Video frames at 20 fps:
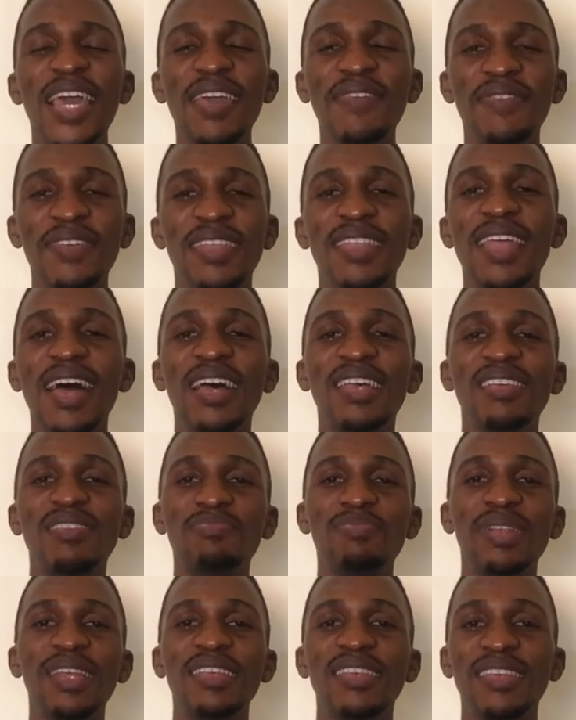If it does,
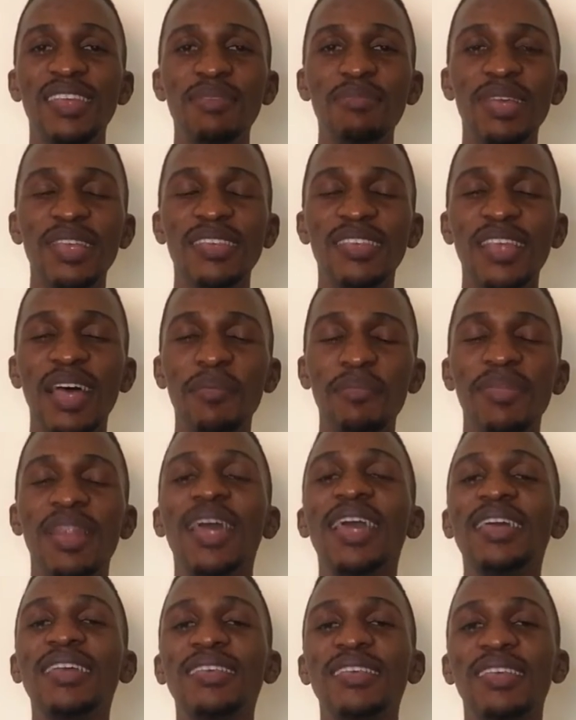please give me some
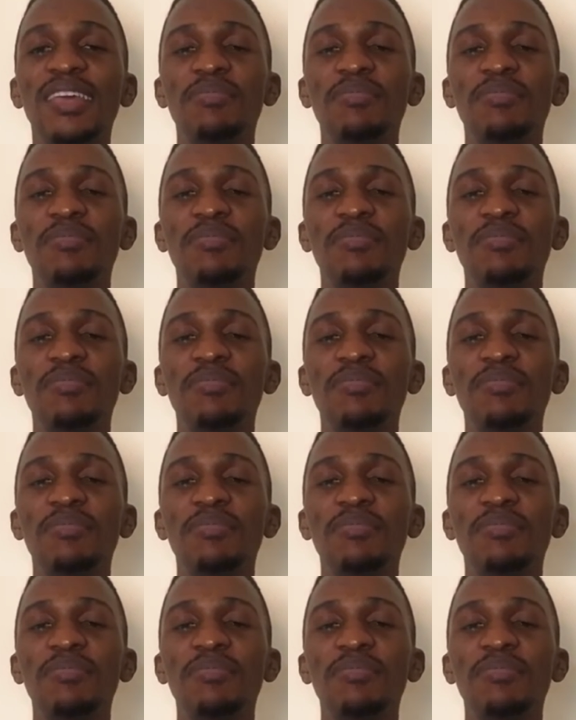likes,